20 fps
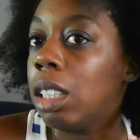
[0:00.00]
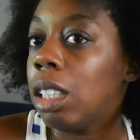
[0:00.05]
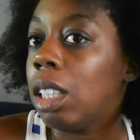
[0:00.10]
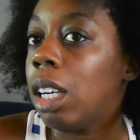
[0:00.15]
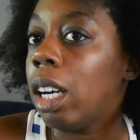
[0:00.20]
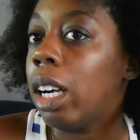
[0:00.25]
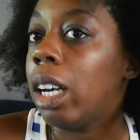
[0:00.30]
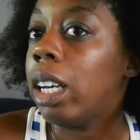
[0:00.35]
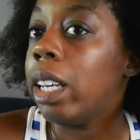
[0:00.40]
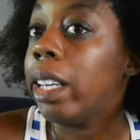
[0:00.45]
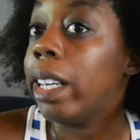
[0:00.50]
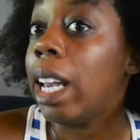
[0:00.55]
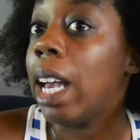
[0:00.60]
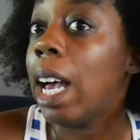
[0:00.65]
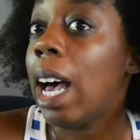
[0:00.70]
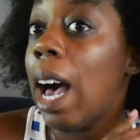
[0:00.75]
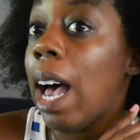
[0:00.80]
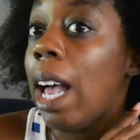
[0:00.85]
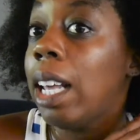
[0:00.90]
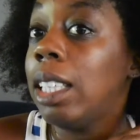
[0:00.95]
I
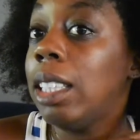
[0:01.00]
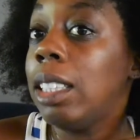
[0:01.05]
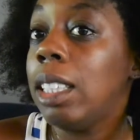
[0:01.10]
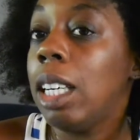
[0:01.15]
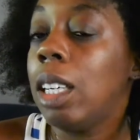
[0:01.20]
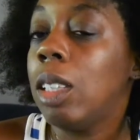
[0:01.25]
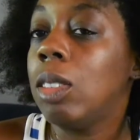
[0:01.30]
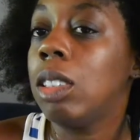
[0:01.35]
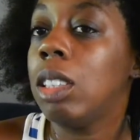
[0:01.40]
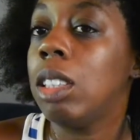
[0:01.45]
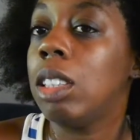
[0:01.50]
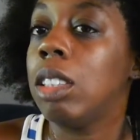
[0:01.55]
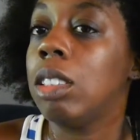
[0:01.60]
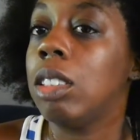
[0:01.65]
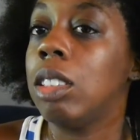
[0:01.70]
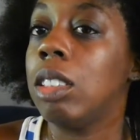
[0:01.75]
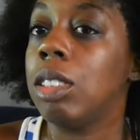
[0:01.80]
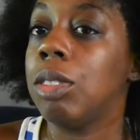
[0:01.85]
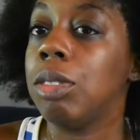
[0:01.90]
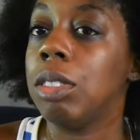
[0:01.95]
highly doubt there's
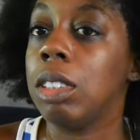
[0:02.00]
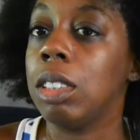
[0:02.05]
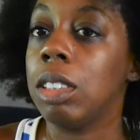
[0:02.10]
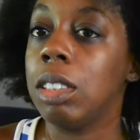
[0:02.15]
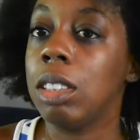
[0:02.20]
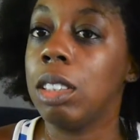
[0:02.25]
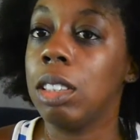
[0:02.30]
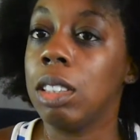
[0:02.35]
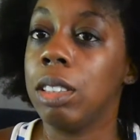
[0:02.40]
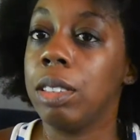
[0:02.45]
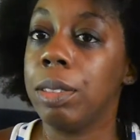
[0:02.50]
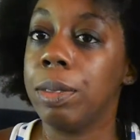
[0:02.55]
a difference.